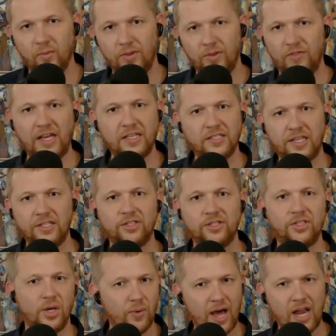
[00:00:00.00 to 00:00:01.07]
When things get
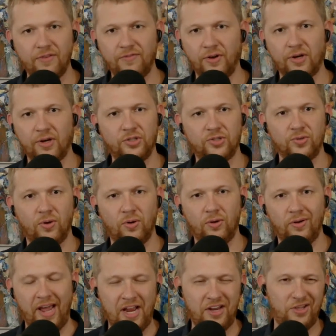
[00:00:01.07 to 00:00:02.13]
so out of your
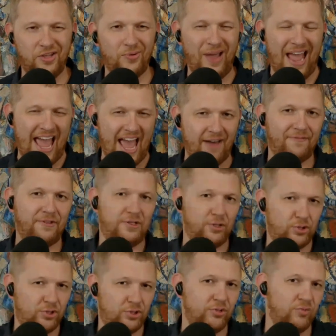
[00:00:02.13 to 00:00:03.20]
control and you have to
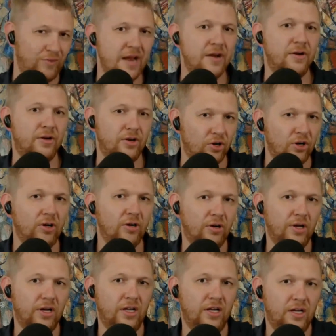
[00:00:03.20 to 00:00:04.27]
surrender
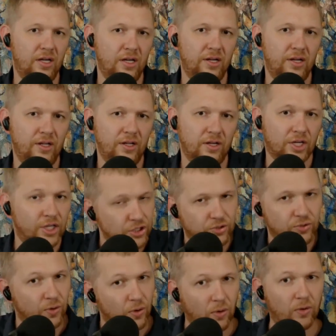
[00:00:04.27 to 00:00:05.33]

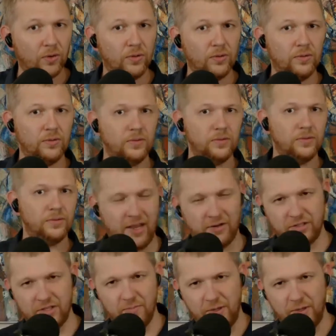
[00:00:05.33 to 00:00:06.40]
control. I
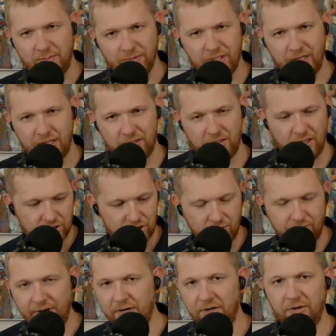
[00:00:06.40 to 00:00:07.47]
hear some people say
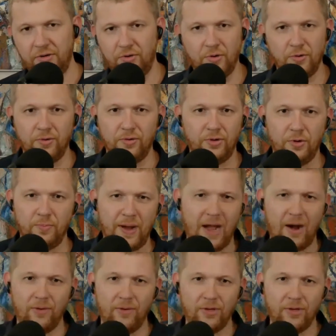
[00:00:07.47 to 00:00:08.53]
surrendering your
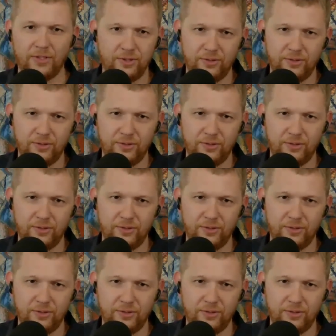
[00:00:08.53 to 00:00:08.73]
power